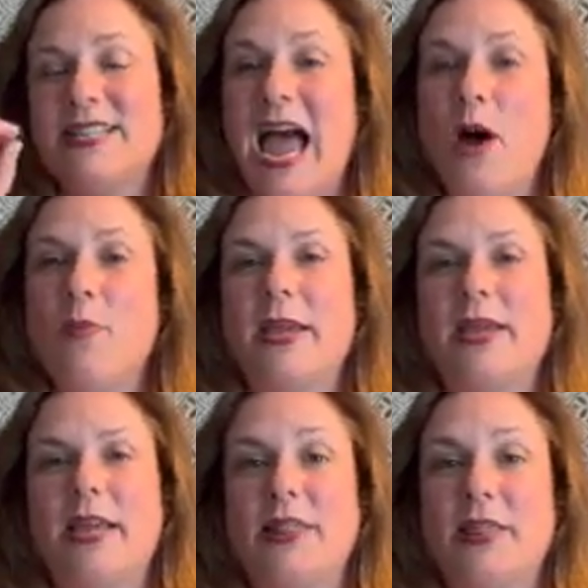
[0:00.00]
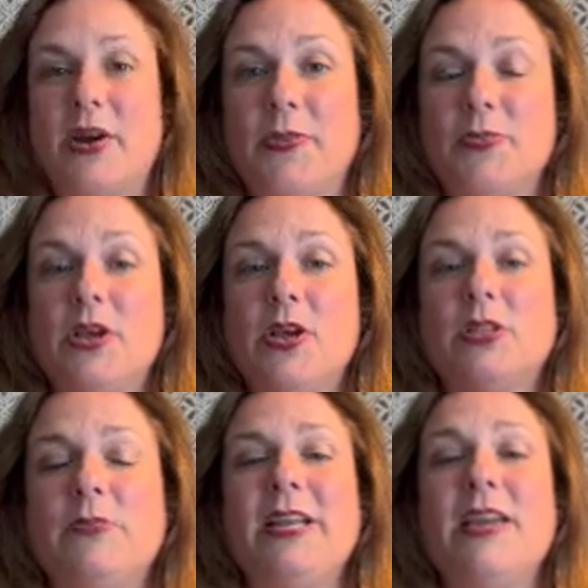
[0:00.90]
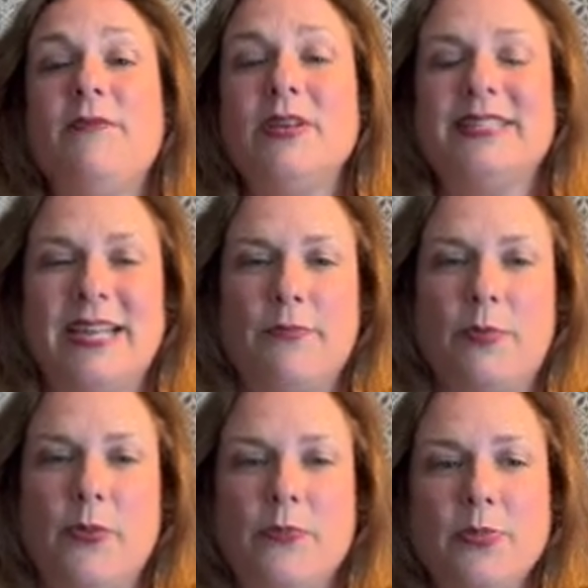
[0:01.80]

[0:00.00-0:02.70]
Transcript: how am I going to get there? So I'm going to give you a sample.